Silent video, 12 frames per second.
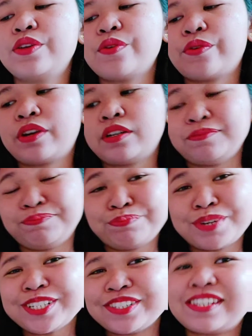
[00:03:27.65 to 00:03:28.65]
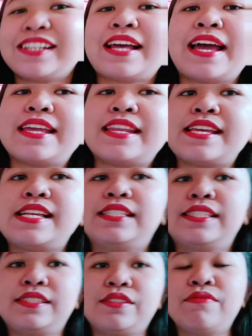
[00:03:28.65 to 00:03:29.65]
your personal
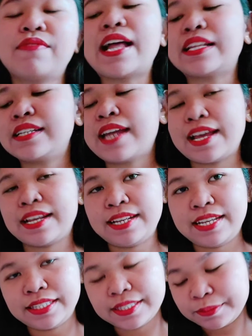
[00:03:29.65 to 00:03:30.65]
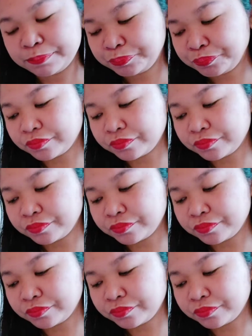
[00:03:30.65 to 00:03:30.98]
IDs, valid IDs.